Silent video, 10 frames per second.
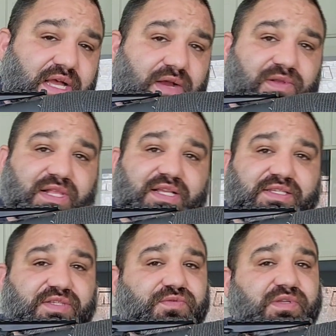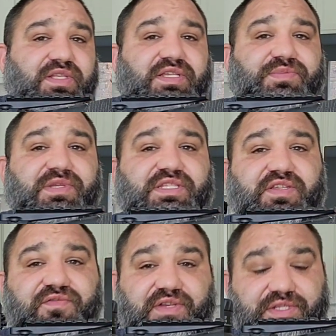I realize it's really
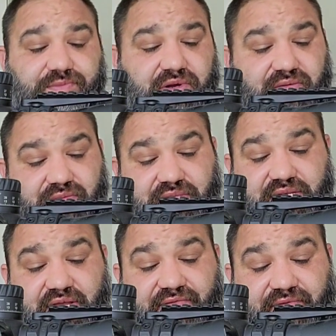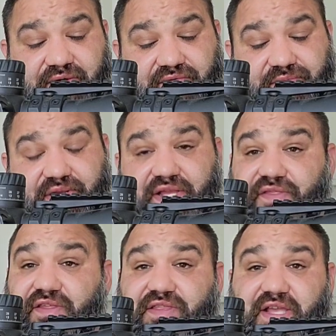expensive and it's probably not for everybody. I
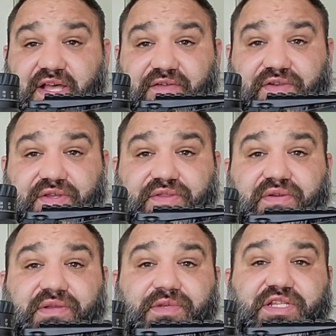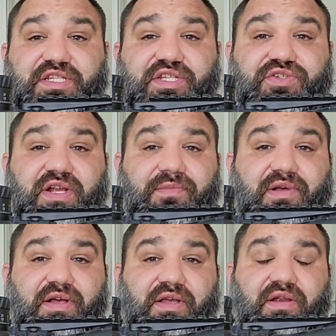think they have another MDT
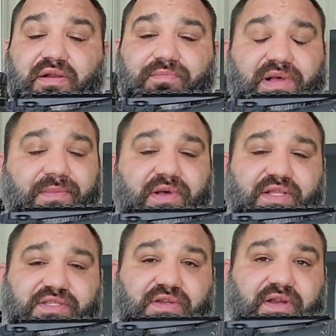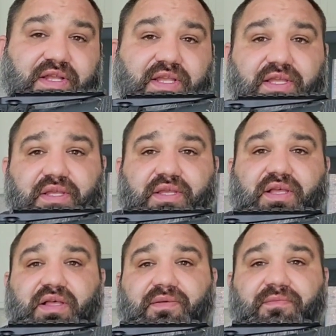bipod,
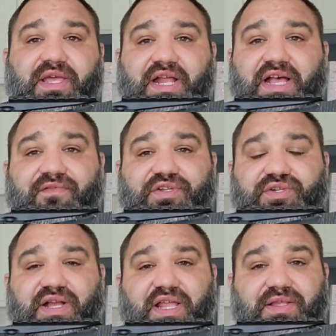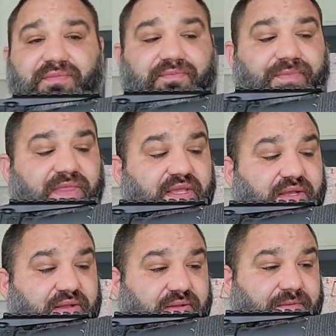and I haven't tried it.
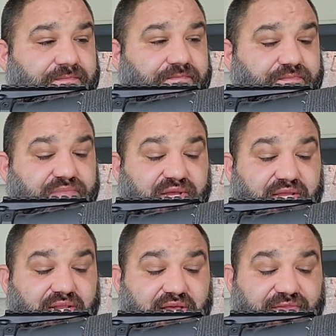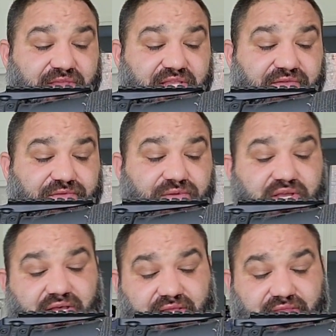But I think if you
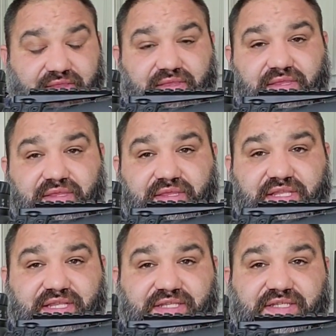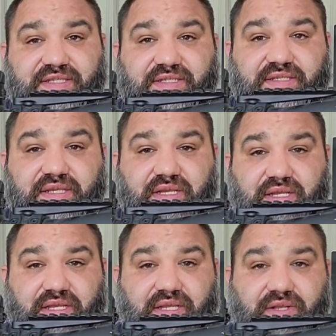got these
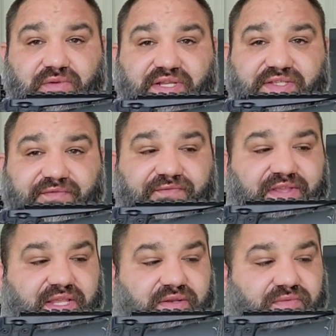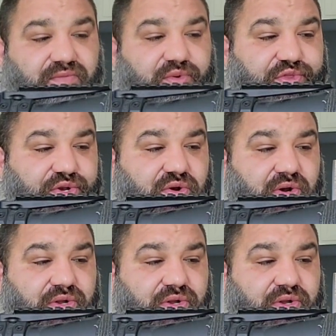aggressive feet with an